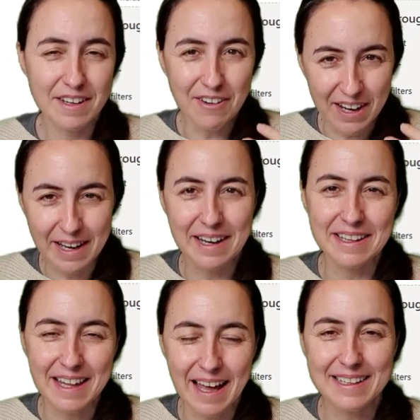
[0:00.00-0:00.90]
grading
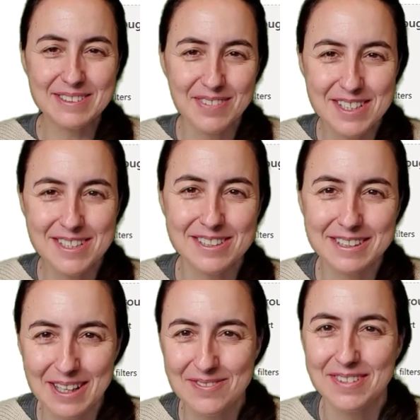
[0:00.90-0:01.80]
DAX measures
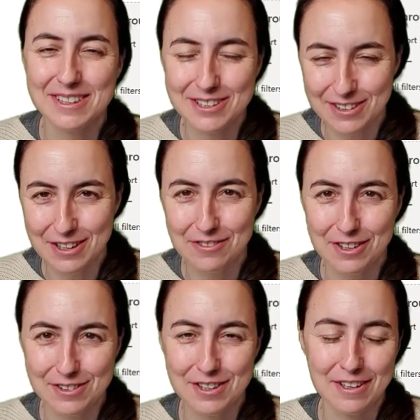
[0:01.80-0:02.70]
can be so
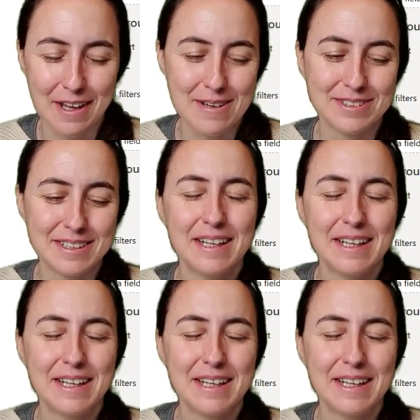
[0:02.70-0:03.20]
difficult sometimes.